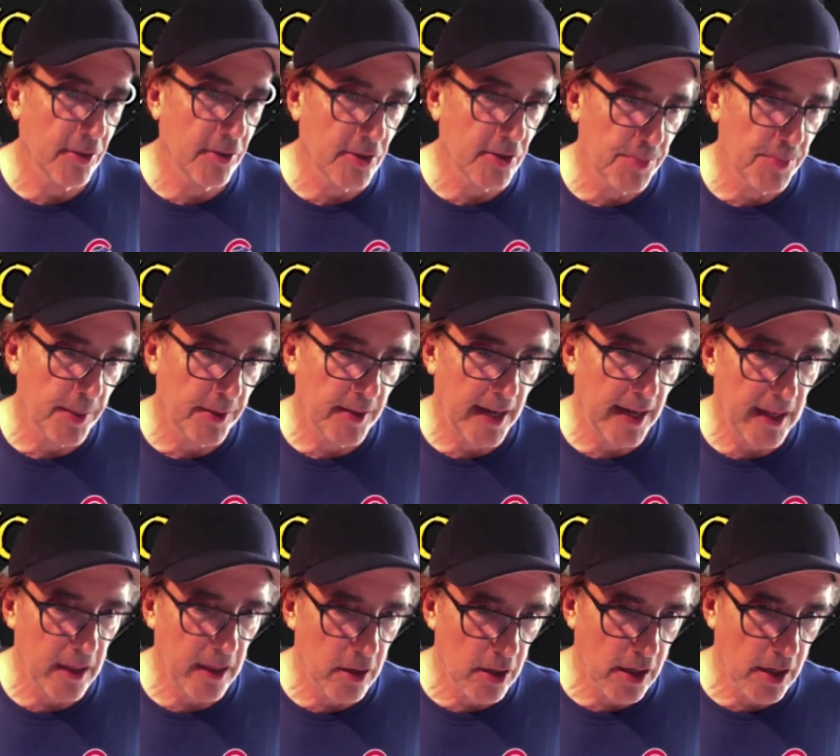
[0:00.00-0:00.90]
but they
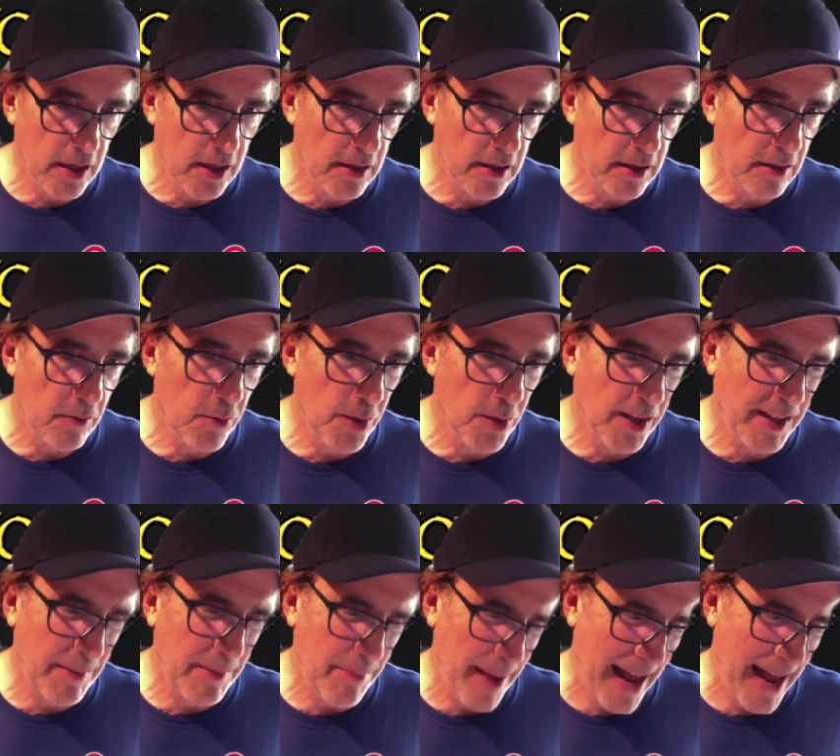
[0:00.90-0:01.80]
look really
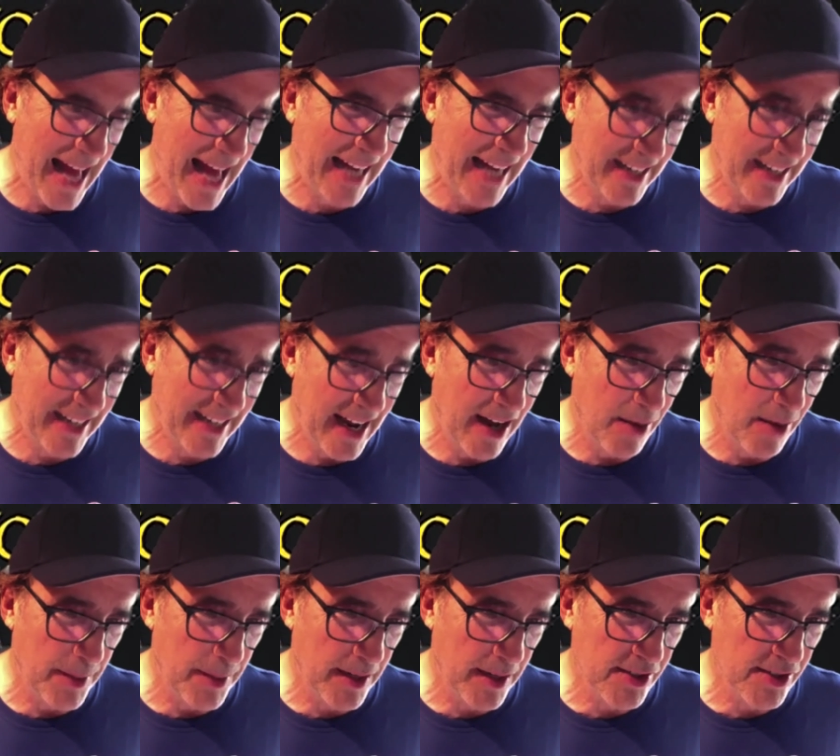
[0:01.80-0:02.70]
bad now
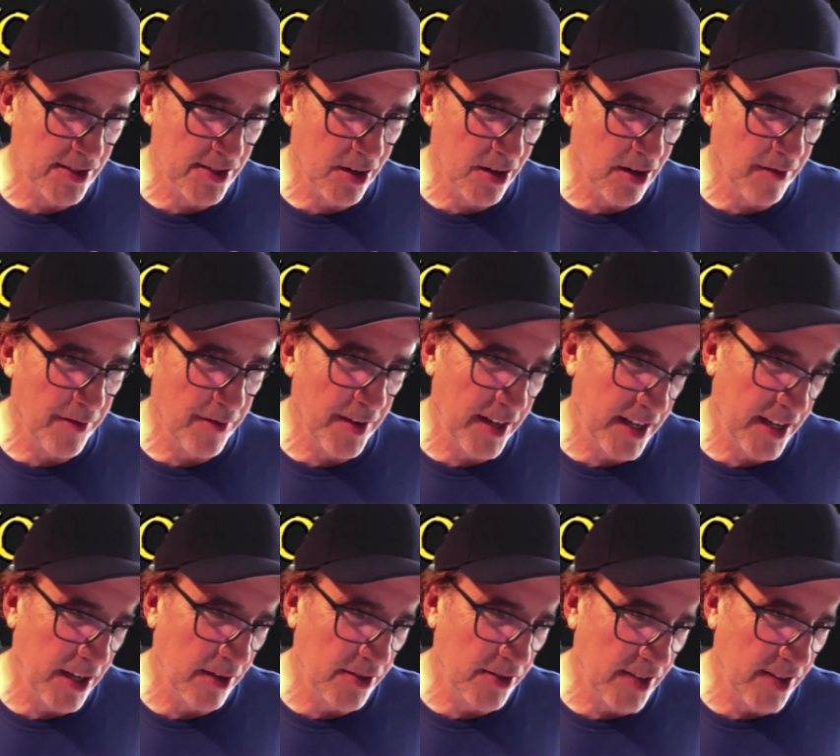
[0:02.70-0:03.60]
because they're a
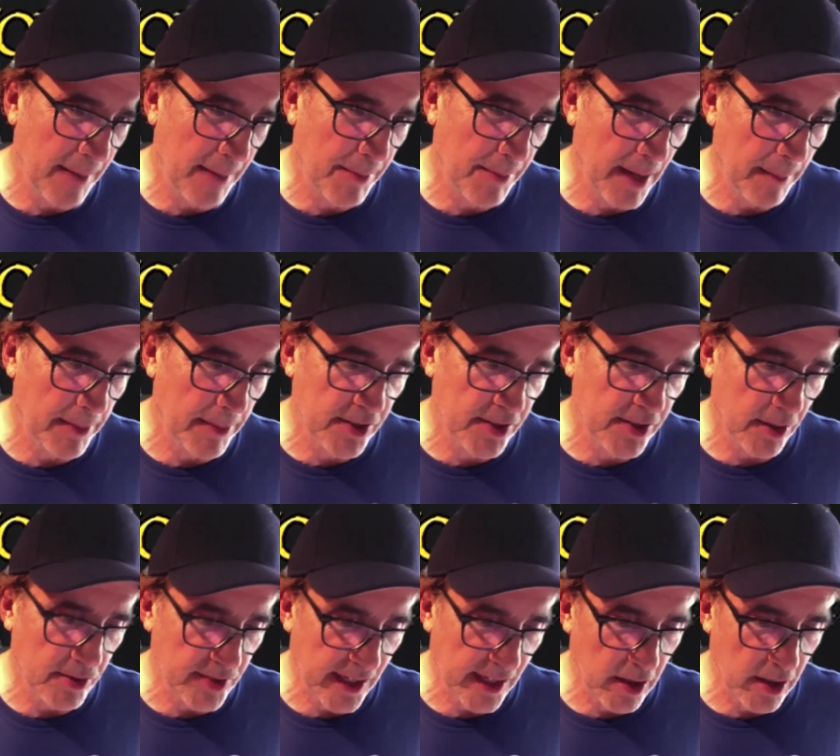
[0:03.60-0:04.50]
videotaped
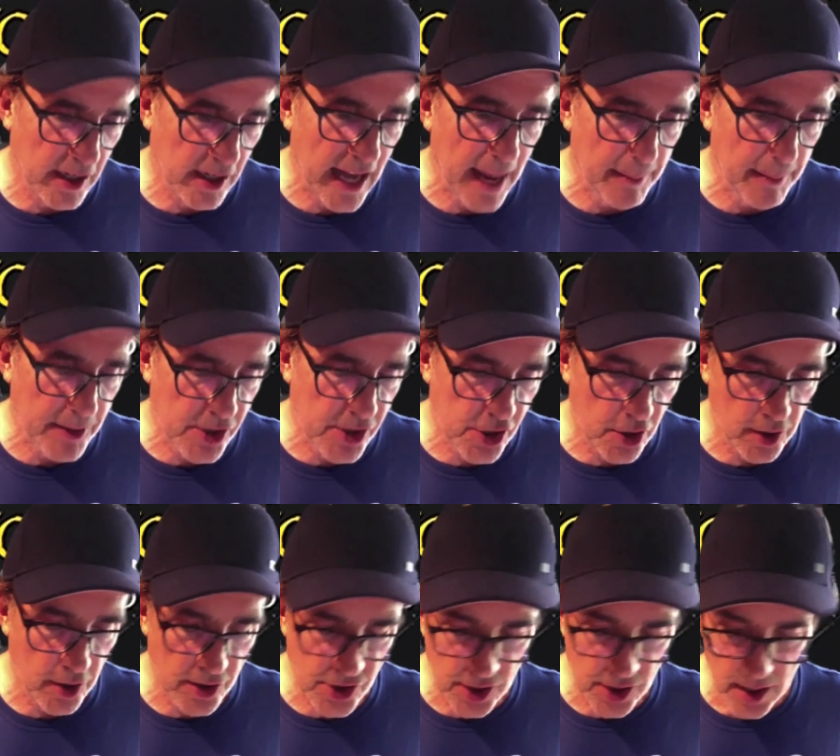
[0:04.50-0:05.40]
episodes. They look
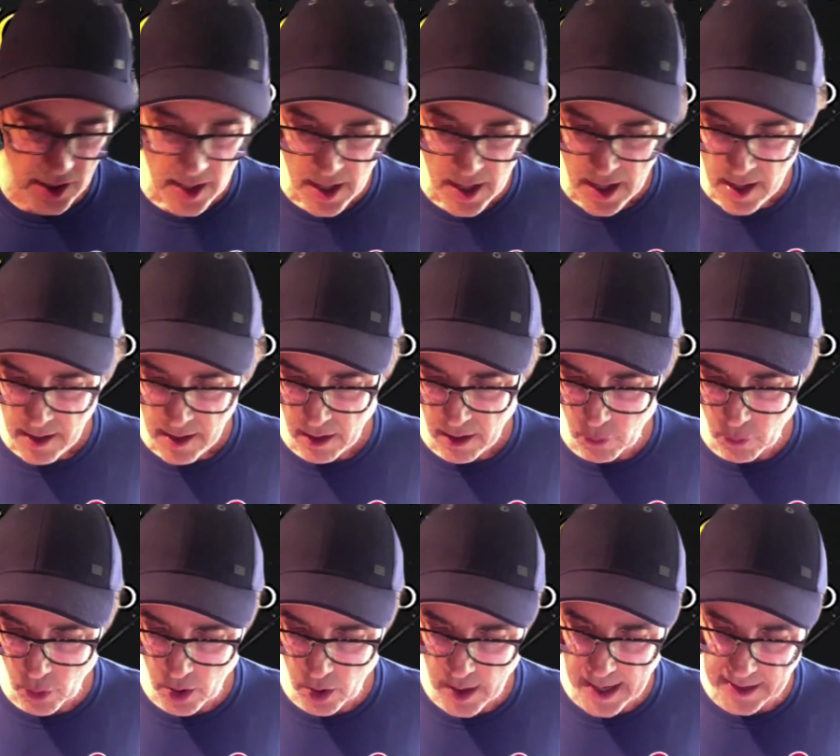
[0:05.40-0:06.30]
amateurish.
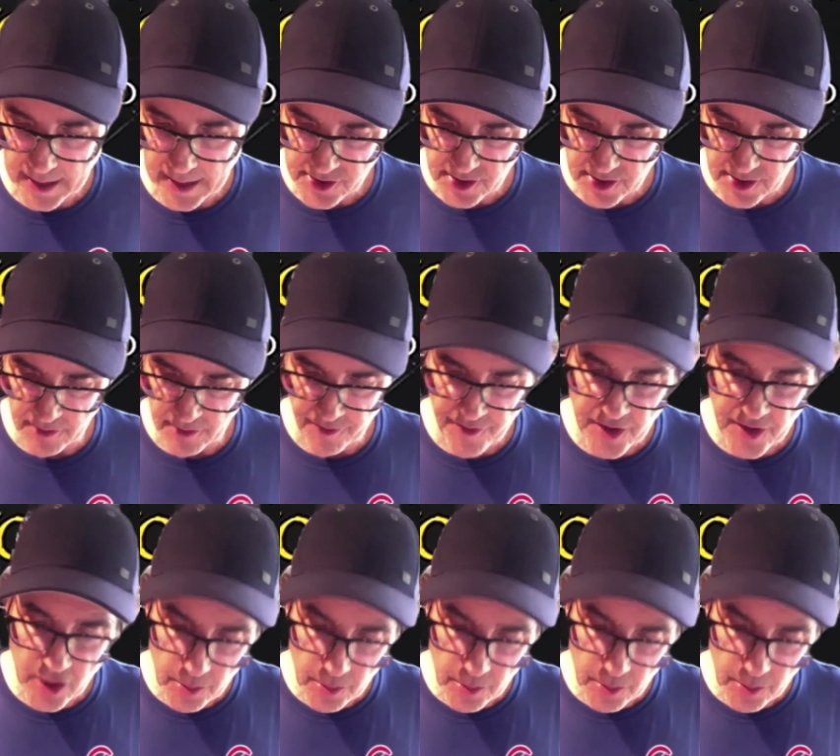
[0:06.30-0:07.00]
Whereas the film